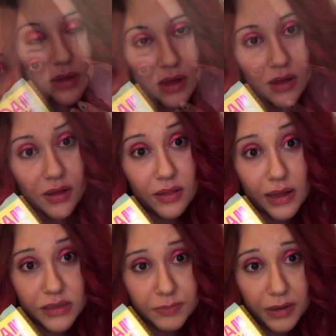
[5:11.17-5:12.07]
And
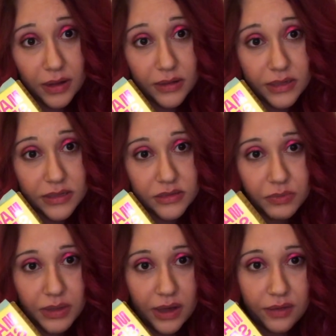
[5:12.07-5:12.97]
last but not least,
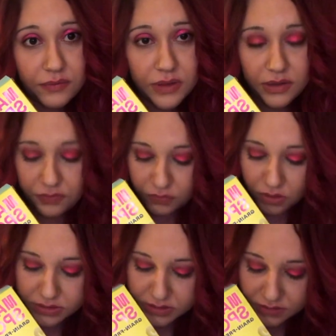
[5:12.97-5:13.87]
we have the
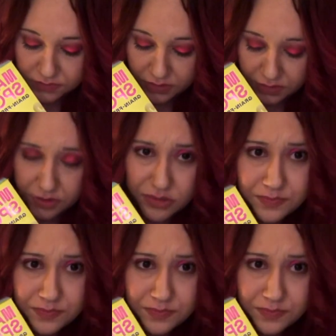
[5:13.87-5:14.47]
frosted flavor.